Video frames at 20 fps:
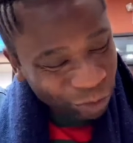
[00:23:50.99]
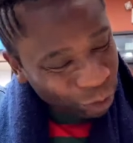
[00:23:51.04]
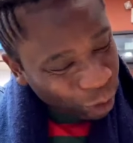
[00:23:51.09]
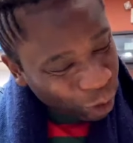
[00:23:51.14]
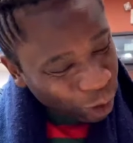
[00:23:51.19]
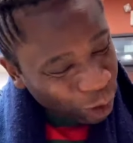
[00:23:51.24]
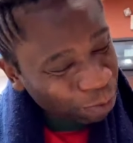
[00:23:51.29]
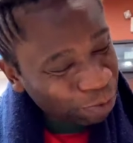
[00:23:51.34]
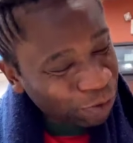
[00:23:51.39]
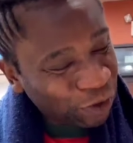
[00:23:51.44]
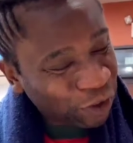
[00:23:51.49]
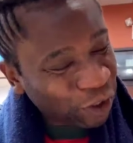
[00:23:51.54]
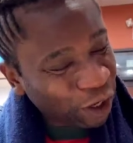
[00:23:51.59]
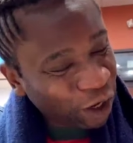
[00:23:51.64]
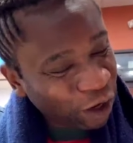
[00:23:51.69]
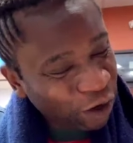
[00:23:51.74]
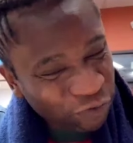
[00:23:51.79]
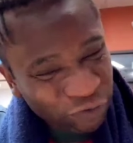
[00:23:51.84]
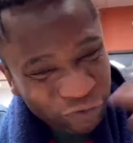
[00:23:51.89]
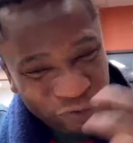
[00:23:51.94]

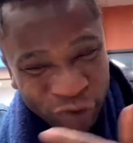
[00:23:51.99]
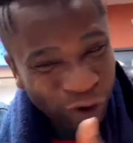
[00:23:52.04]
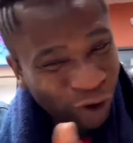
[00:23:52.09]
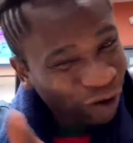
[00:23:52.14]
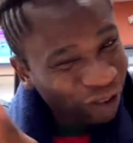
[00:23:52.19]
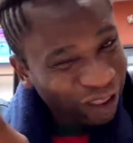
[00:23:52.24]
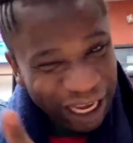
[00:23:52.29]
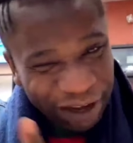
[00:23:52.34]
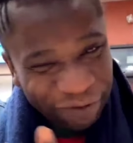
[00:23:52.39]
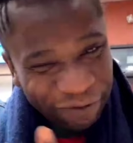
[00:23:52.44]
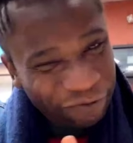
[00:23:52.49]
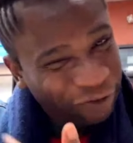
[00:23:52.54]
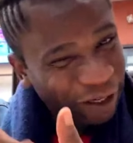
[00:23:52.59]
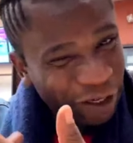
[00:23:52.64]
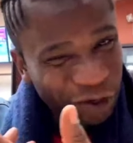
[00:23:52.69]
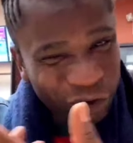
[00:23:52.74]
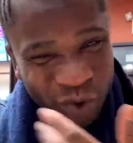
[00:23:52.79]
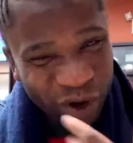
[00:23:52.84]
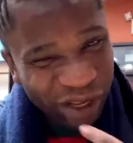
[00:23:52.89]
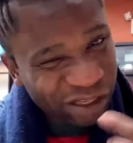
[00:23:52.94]
observe other
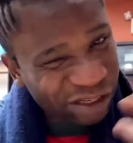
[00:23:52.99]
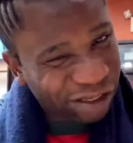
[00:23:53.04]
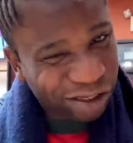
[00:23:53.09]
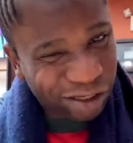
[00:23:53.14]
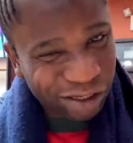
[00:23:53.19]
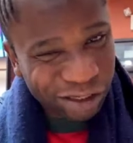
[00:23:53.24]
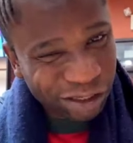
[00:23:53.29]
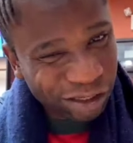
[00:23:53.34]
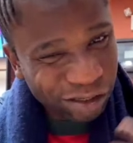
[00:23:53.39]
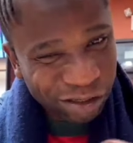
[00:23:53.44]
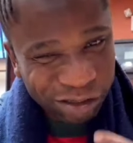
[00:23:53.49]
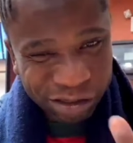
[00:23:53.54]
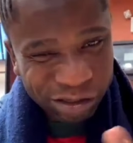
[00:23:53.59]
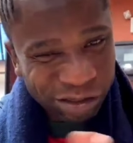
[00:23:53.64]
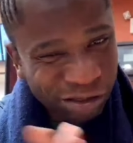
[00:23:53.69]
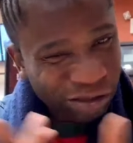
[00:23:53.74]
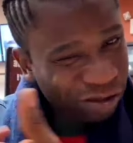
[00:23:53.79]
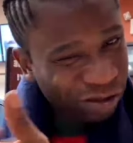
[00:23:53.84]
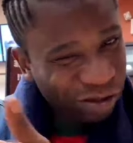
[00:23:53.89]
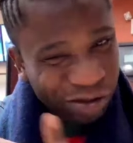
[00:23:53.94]
frequency.
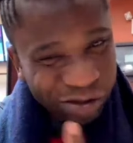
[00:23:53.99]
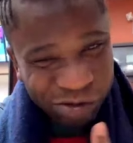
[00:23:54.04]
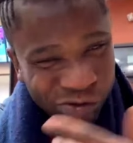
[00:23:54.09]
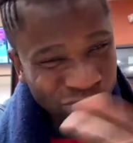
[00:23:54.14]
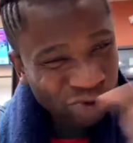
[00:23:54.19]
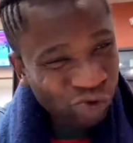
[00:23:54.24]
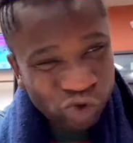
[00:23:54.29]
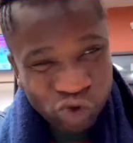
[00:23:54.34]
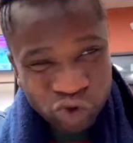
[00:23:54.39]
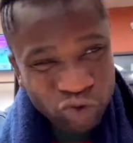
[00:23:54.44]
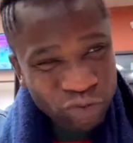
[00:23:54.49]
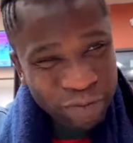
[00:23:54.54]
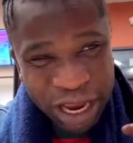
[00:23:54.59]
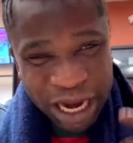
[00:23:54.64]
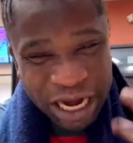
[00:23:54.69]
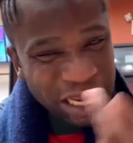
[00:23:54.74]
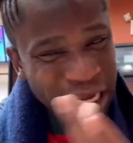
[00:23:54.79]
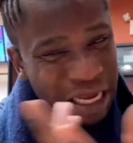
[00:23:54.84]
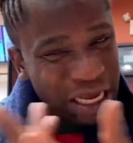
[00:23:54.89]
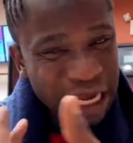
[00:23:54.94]
Too many
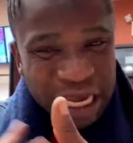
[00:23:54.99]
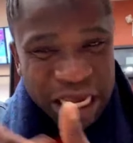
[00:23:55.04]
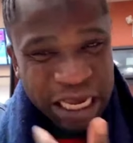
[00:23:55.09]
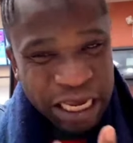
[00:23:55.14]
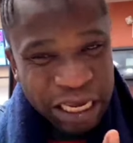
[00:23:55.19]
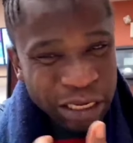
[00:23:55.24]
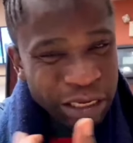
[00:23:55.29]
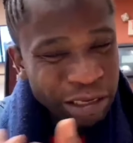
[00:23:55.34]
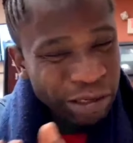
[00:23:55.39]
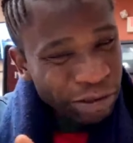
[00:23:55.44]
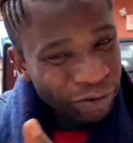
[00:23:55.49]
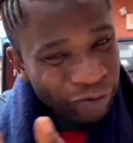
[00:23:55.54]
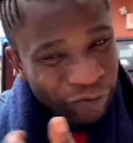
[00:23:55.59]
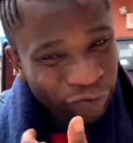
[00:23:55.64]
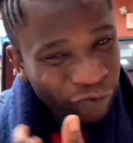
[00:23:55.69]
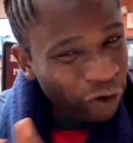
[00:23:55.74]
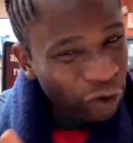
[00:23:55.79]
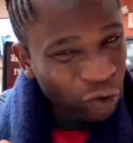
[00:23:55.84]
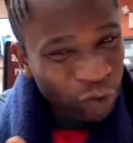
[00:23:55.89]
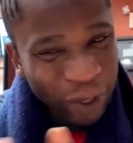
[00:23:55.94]

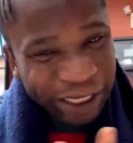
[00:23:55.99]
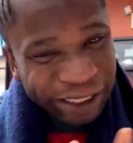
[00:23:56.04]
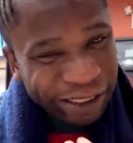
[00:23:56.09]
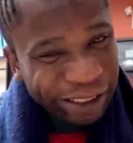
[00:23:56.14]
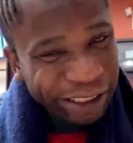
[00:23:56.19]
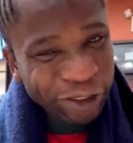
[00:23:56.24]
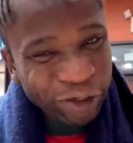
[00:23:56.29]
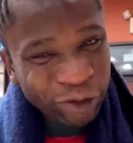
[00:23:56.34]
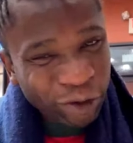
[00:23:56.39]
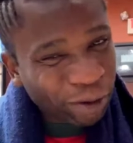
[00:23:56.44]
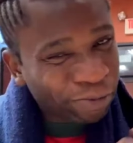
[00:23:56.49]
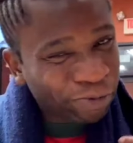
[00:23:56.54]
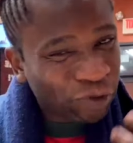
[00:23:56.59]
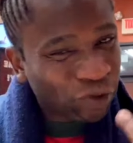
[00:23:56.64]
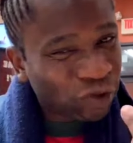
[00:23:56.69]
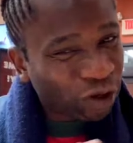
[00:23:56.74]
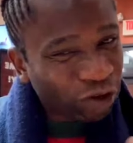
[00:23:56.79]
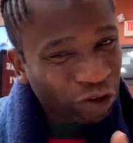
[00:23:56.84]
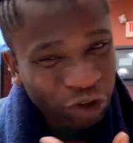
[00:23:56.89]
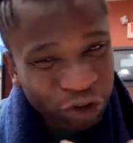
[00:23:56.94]
frequency
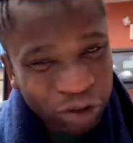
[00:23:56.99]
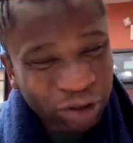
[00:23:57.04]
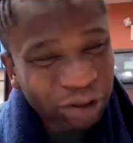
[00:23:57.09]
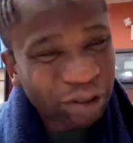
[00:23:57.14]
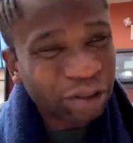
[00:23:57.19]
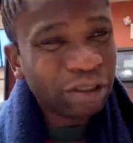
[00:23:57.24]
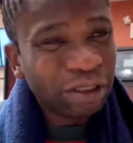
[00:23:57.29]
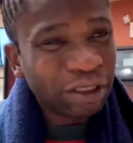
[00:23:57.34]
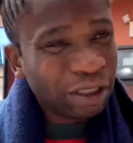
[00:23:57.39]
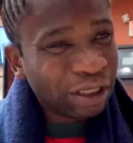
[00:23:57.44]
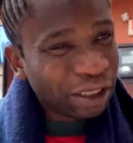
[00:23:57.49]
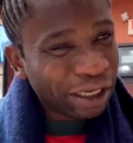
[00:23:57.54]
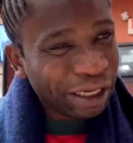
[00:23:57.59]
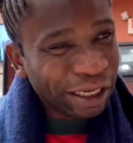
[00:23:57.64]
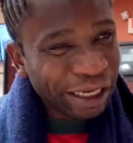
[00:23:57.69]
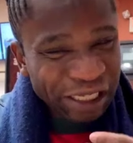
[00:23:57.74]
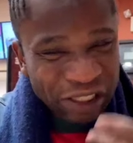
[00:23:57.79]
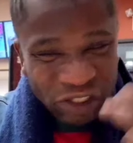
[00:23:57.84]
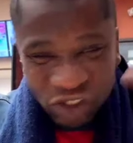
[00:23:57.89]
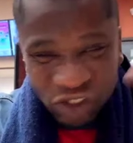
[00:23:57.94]
absorption
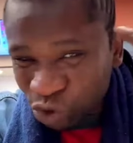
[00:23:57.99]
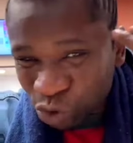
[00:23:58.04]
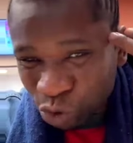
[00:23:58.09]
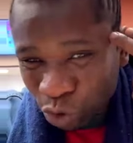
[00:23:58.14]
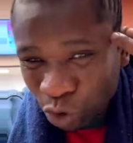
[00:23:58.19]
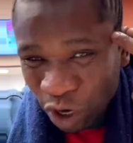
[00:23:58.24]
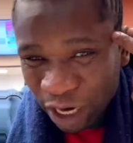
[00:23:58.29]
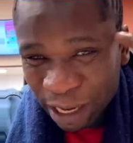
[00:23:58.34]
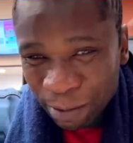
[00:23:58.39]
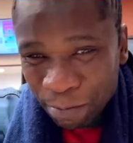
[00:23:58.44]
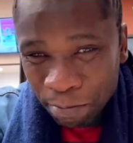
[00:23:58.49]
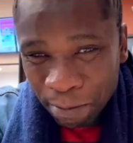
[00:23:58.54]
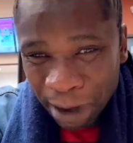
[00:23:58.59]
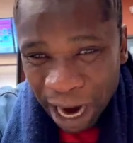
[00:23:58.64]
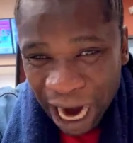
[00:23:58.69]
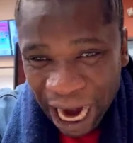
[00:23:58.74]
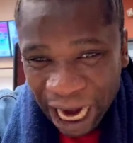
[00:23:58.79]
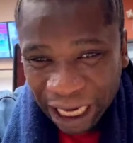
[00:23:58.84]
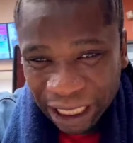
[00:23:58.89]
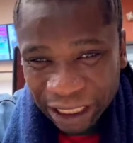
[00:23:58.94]
leads to running
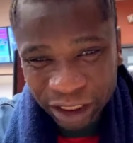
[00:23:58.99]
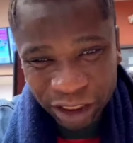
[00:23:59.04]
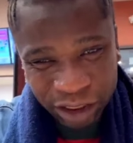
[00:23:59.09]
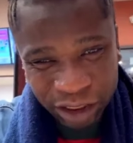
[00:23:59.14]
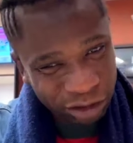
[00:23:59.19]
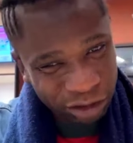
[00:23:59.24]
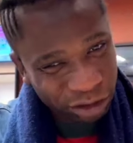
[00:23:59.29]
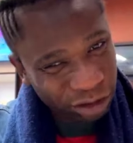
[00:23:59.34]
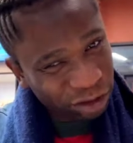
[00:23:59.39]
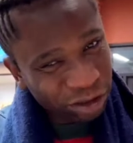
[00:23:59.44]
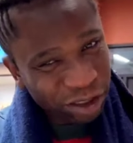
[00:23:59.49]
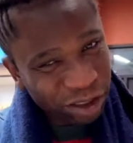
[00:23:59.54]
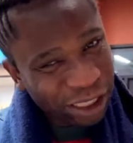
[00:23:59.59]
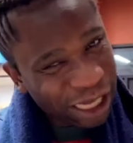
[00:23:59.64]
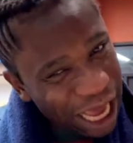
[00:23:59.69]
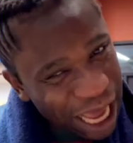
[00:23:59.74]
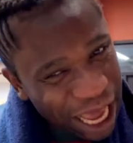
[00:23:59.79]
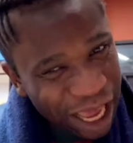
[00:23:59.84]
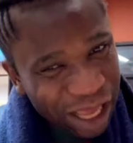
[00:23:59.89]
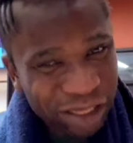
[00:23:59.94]
mad.
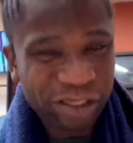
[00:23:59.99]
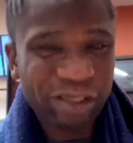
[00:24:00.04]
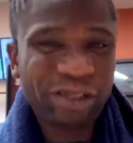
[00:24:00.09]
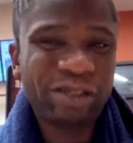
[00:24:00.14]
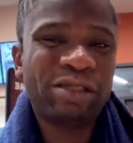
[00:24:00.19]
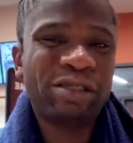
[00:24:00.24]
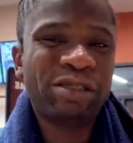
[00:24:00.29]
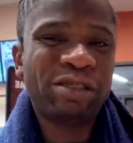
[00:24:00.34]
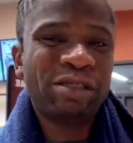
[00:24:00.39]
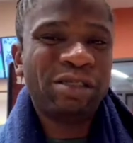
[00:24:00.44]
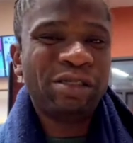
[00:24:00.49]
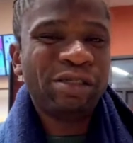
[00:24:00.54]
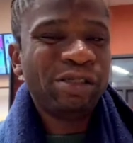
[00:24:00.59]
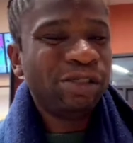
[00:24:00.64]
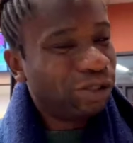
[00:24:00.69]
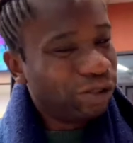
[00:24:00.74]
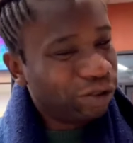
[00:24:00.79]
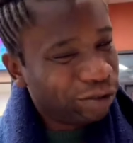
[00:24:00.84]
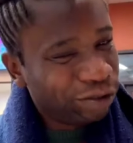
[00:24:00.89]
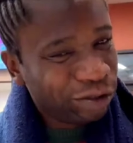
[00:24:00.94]
Yes.
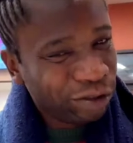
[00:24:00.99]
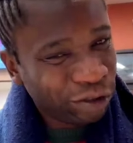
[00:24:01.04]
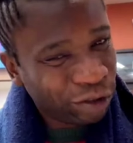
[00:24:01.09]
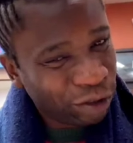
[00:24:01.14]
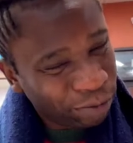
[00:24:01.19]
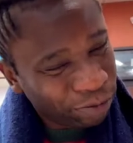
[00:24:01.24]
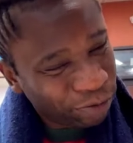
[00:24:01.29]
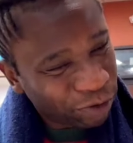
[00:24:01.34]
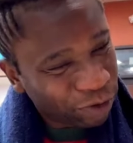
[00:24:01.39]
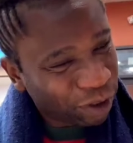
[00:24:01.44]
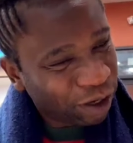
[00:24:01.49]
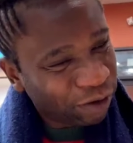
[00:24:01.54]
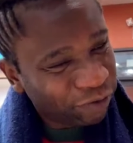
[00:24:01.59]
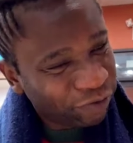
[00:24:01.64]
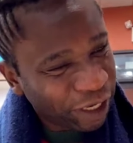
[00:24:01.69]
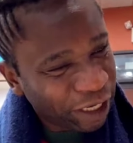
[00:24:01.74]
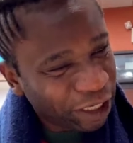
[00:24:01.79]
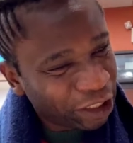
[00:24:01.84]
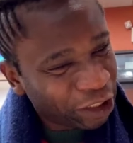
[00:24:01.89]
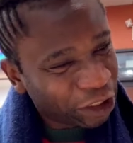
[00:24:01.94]
You observe
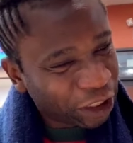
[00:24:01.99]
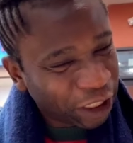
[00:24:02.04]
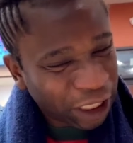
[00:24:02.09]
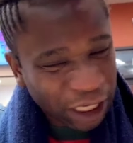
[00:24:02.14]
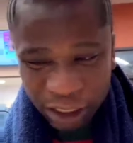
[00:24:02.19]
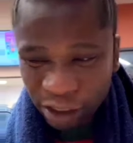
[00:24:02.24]
Asia.